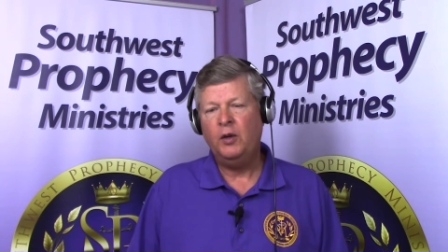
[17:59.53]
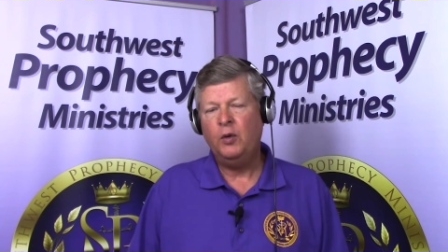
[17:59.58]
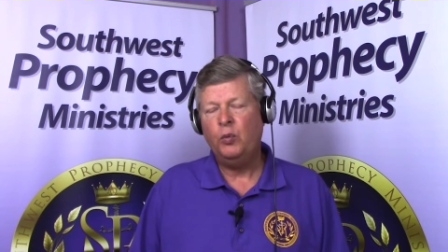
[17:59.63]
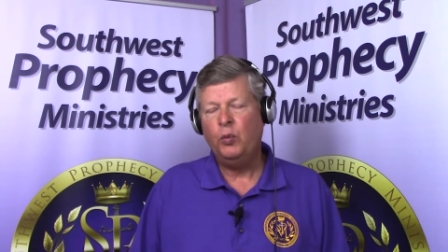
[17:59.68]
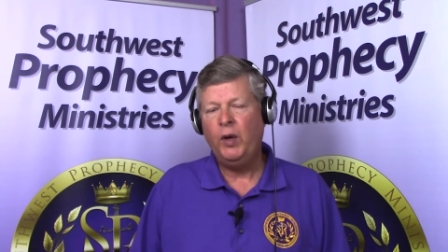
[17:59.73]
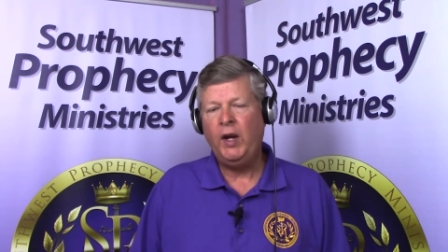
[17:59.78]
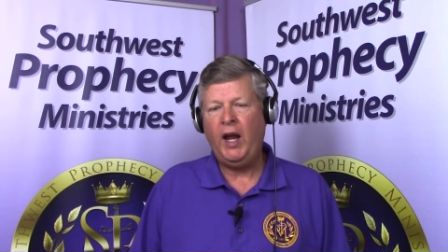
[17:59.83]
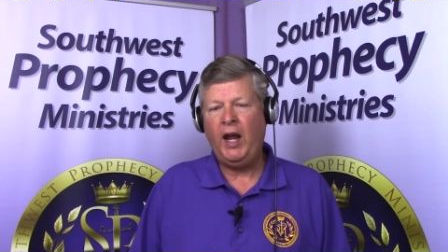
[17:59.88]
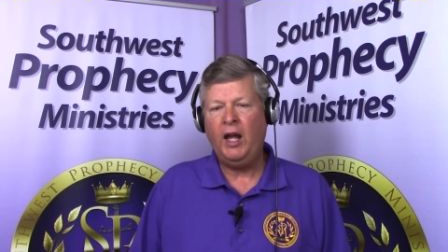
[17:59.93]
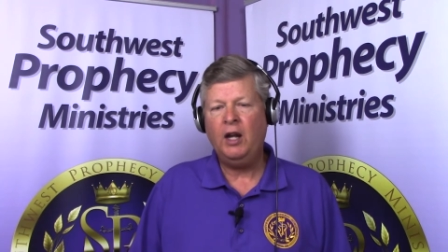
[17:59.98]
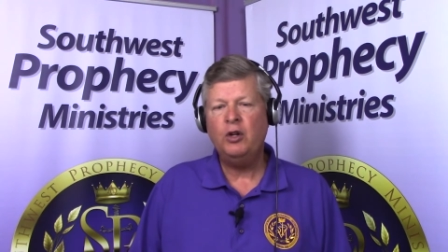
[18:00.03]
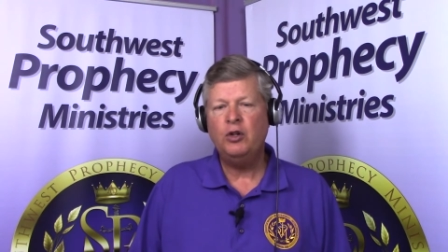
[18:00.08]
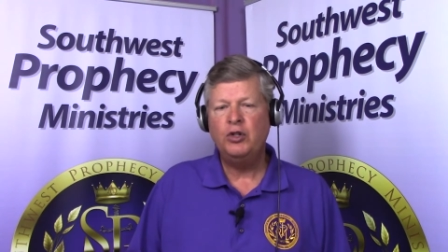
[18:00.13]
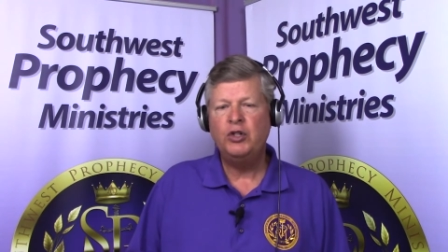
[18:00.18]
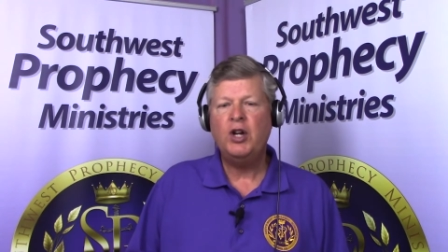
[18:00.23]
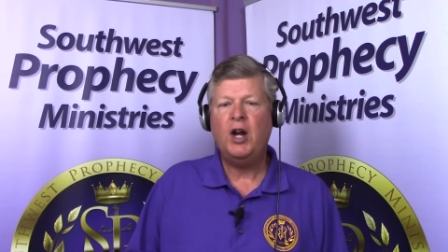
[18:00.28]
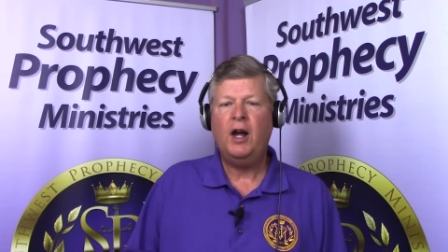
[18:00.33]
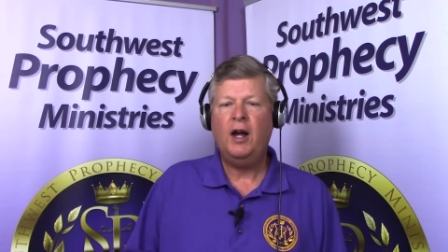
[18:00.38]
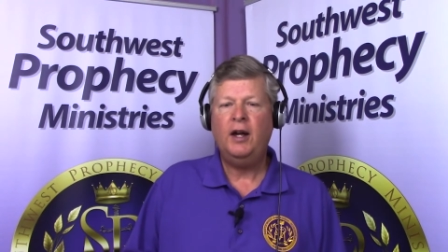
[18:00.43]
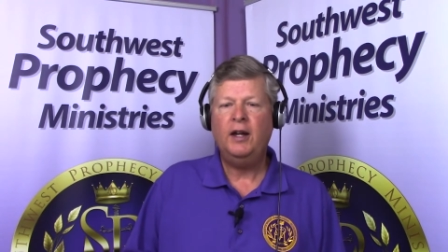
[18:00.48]

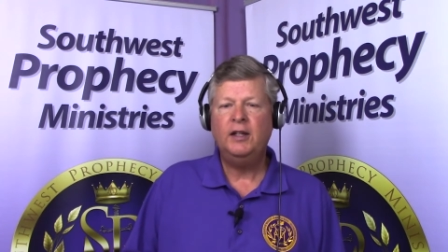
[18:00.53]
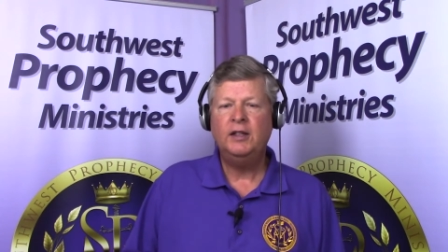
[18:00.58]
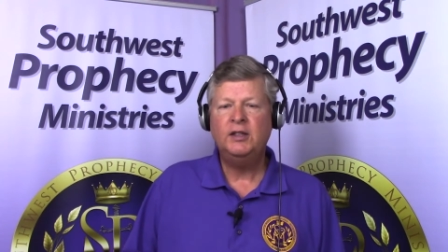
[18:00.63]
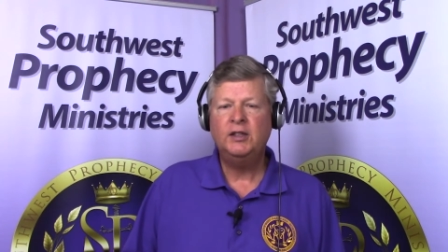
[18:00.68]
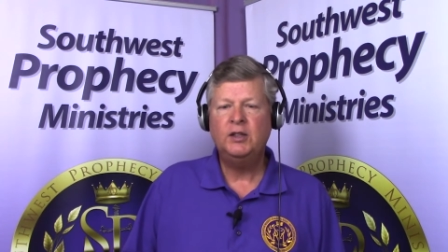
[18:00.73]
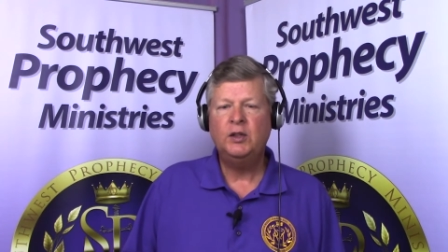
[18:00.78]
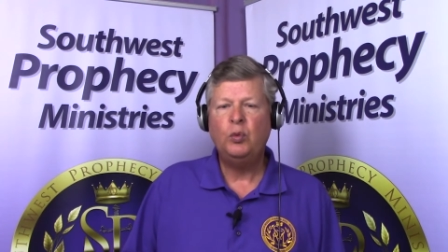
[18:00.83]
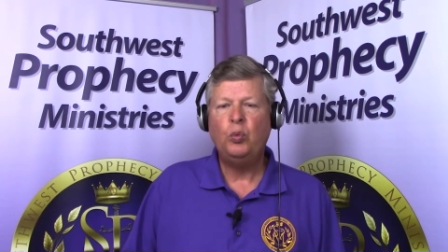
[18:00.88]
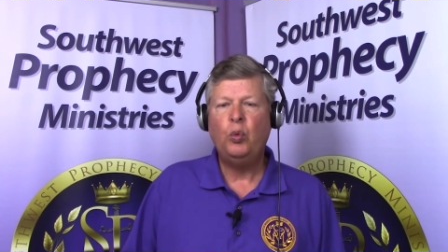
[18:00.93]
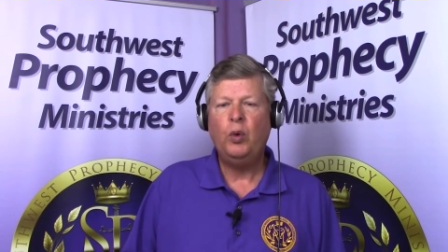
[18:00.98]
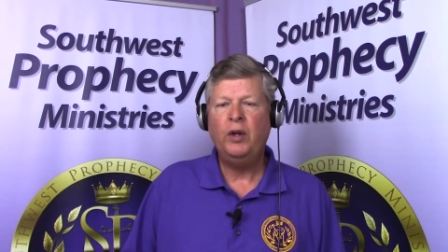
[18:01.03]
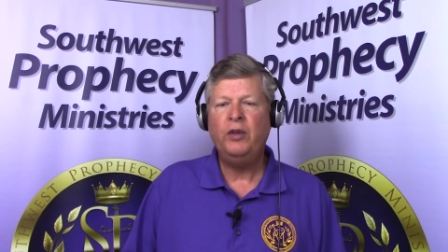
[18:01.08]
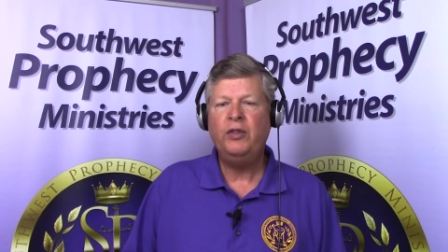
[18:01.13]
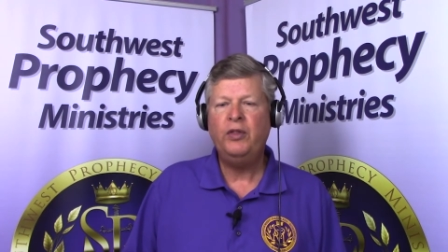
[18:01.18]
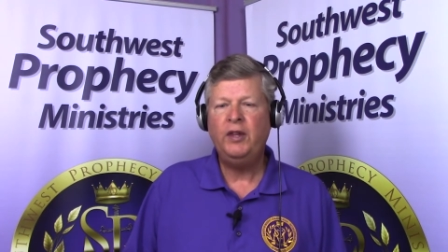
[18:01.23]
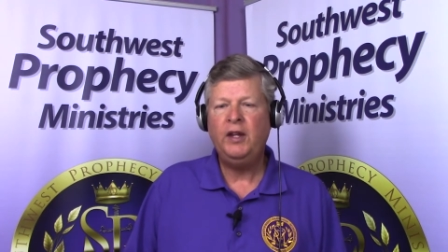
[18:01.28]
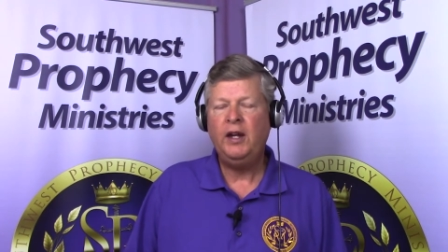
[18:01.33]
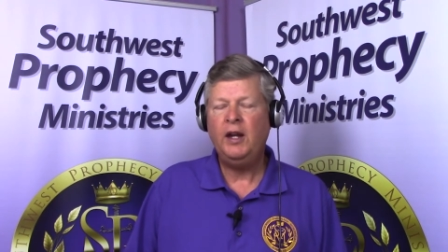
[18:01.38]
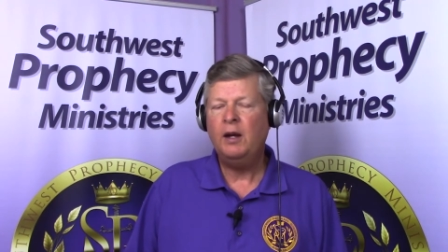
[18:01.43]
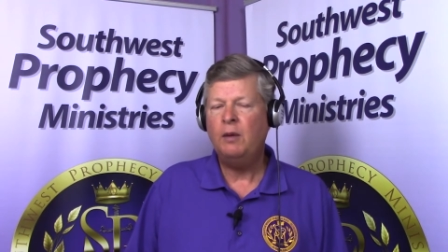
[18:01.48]
re-energized with
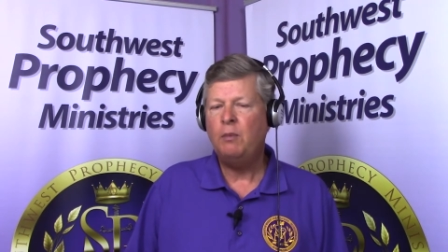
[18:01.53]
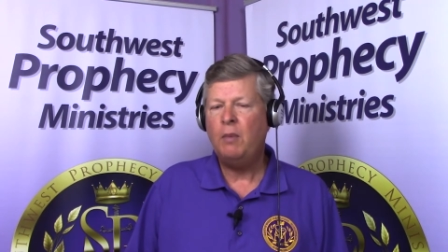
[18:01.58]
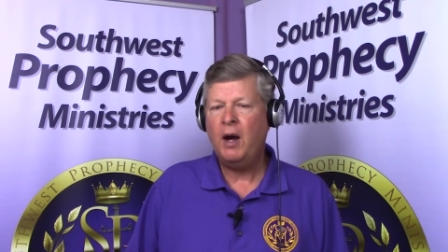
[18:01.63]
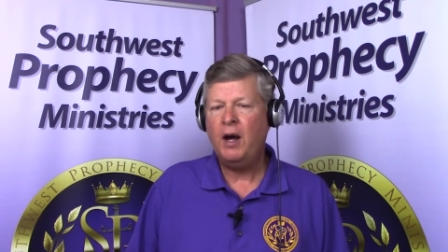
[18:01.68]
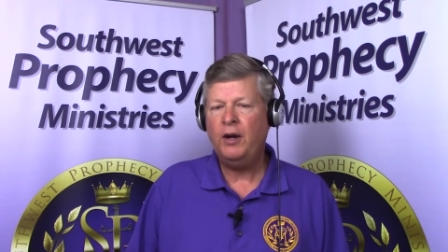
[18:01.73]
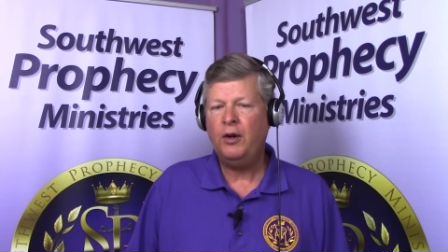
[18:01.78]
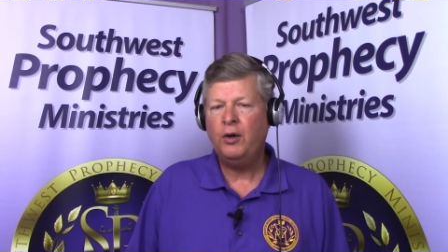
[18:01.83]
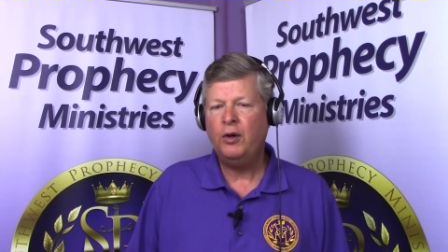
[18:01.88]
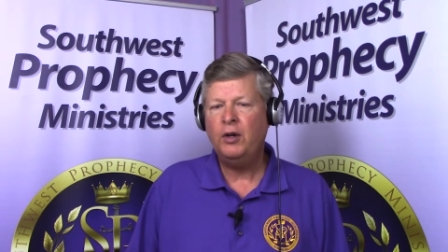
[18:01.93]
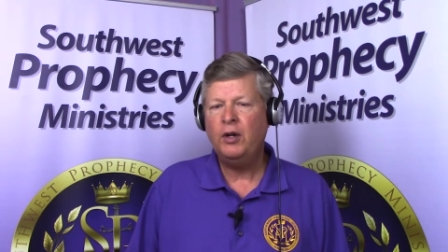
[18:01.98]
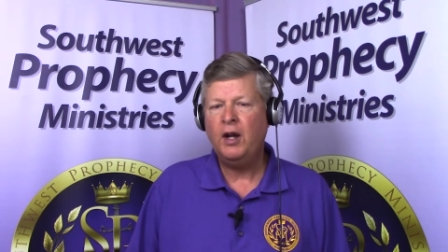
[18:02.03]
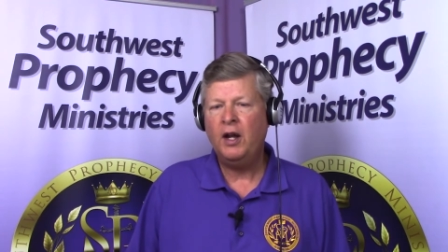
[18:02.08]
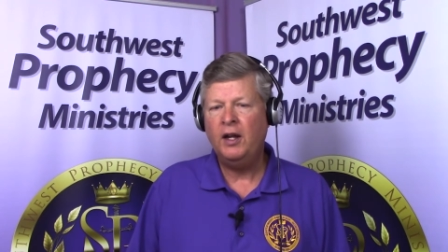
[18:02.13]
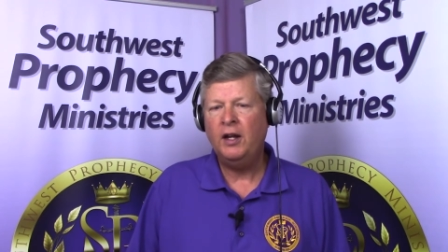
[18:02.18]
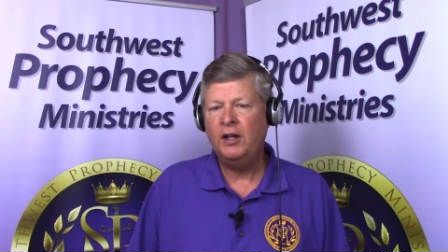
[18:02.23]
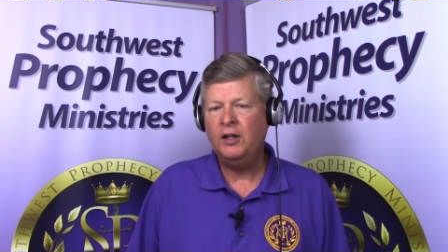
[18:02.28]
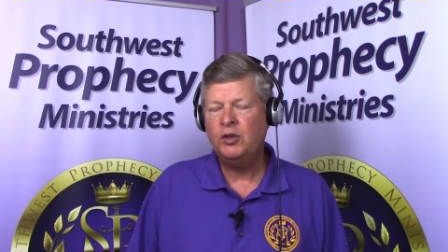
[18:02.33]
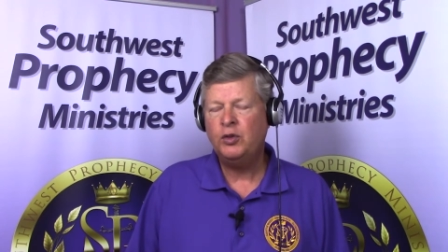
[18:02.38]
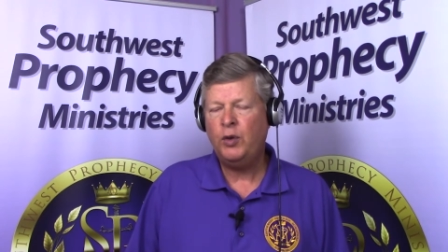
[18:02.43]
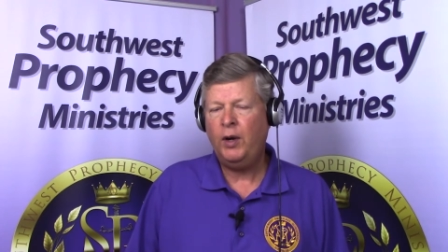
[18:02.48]
the modern
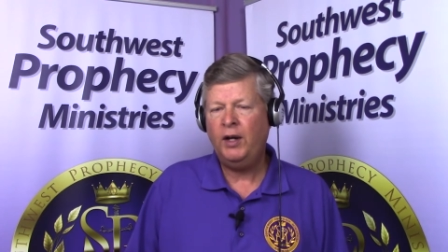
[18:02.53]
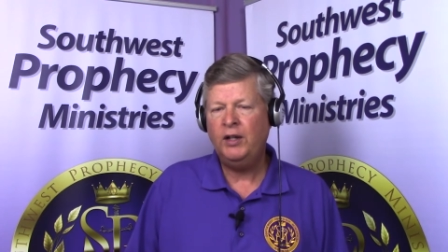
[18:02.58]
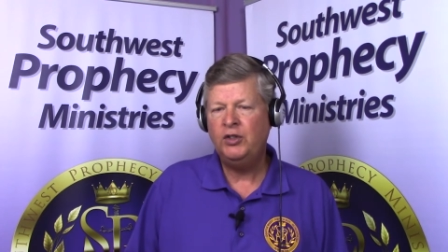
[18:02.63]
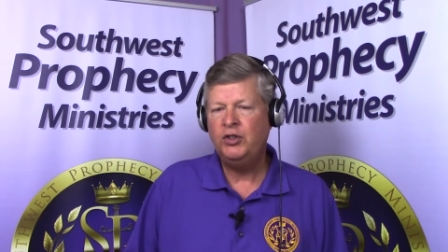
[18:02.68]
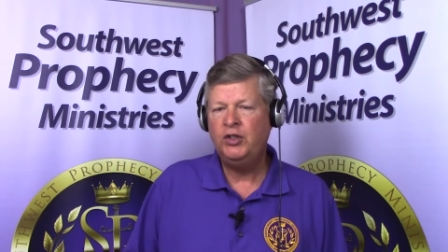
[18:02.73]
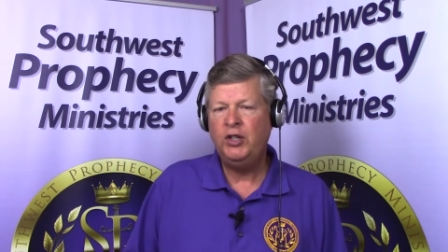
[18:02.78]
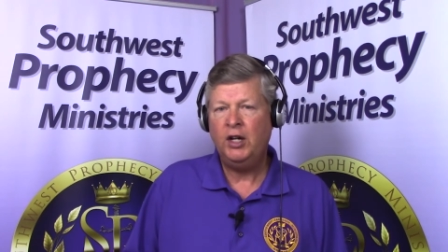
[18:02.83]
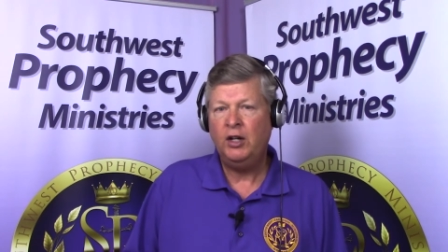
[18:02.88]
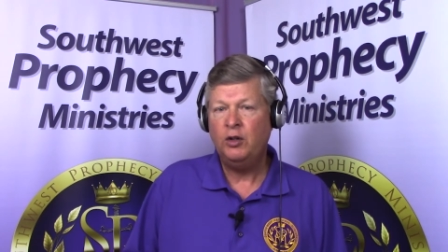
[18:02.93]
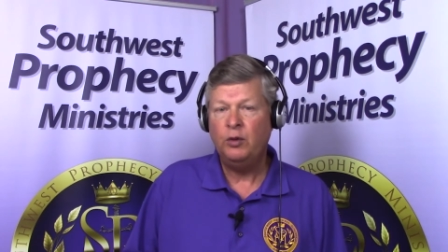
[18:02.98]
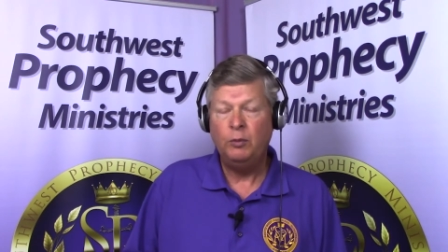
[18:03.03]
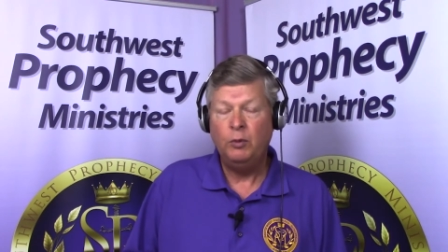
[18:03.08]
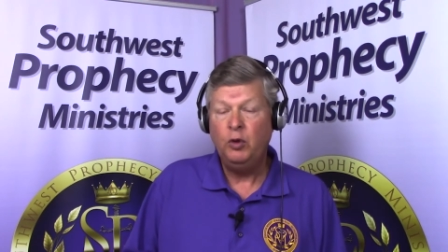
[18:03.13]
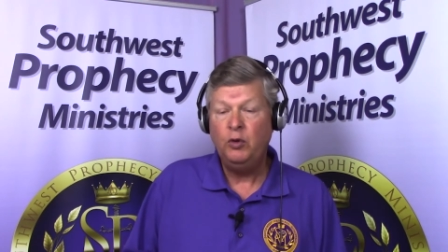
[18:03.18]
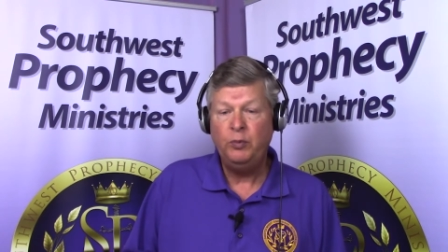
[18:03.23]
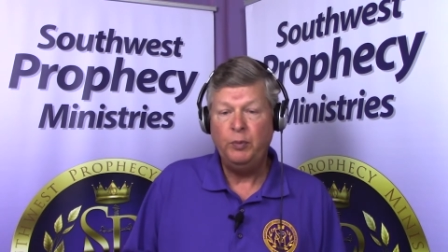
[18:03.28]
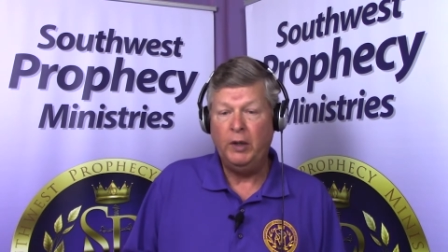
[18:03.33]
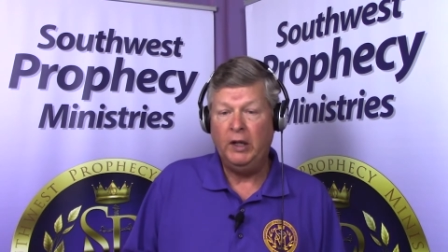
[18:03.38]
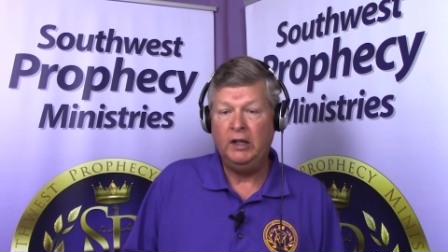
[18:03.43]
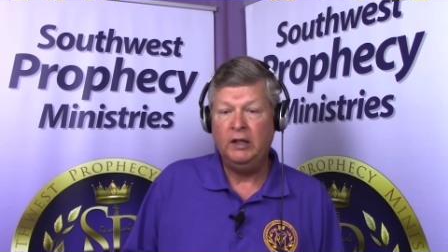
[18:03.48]
transgender
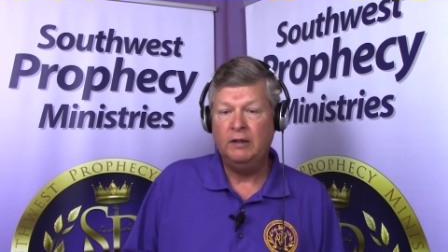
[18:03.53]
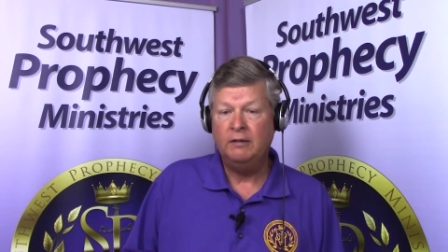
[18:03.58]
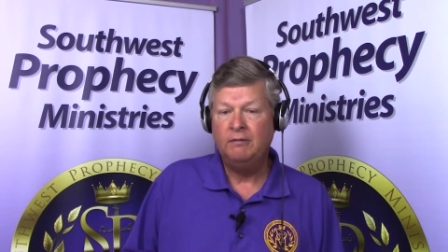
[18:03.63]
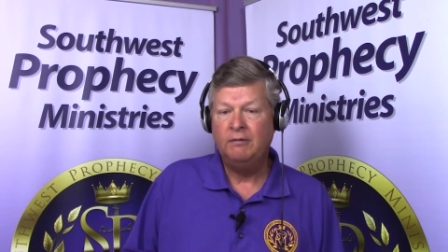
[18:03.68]
movement.